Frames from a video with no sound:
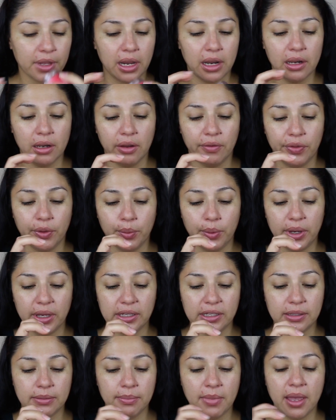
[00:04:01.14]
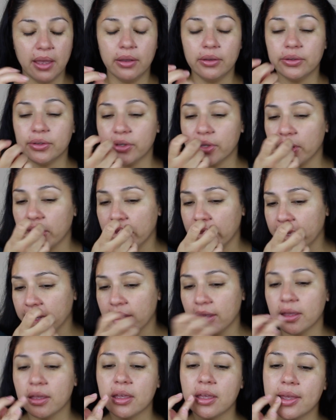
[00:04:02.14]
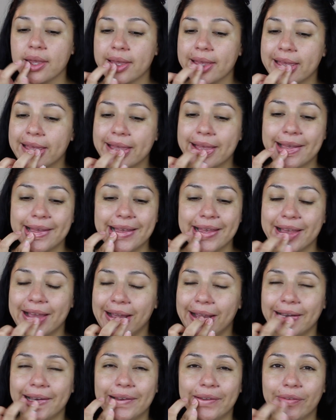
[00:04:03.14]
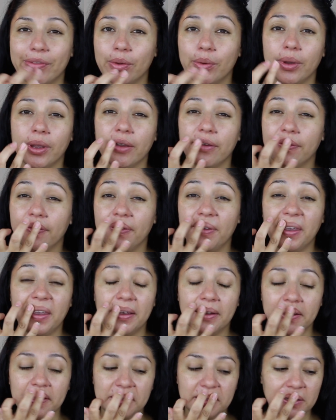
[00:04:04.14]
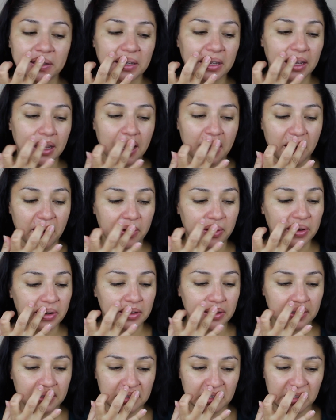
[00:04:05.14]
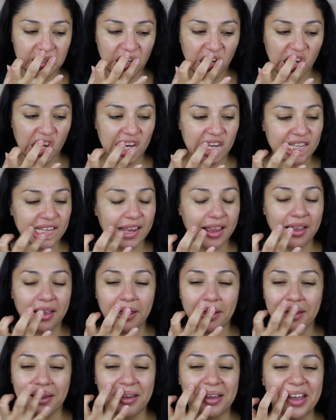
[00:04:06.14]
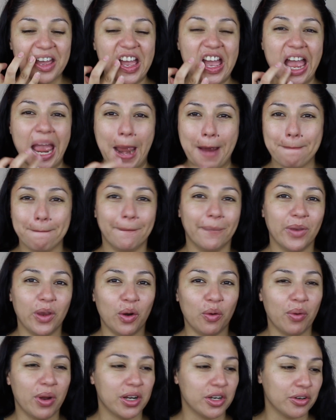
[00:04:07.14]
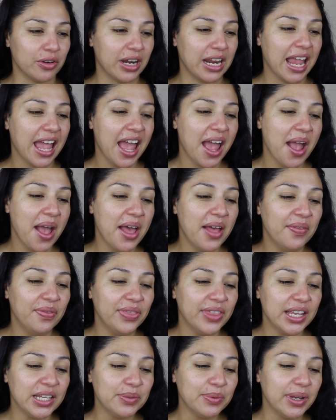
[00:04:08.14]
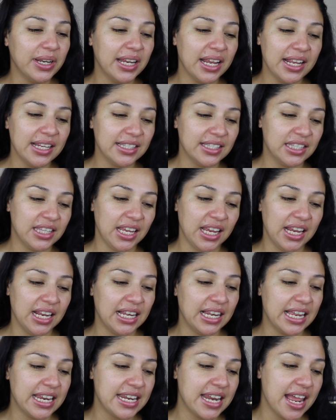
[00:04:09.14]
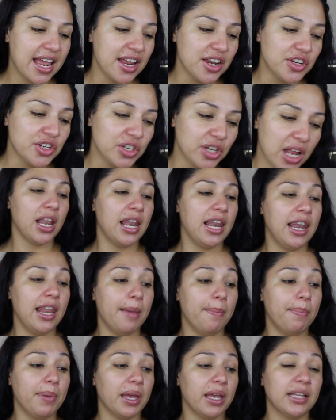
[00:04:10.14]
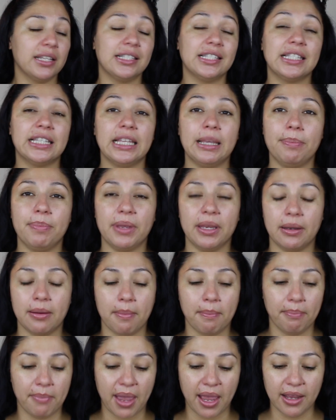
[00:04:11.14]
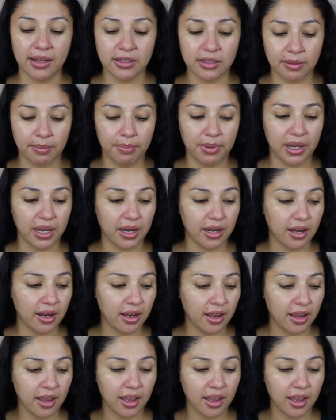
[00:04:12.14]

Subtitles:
I love the way it smells. I love the way it feels. Oh, and just in case you're wondering, this one is the Laneige Lip Sleeping Mask, but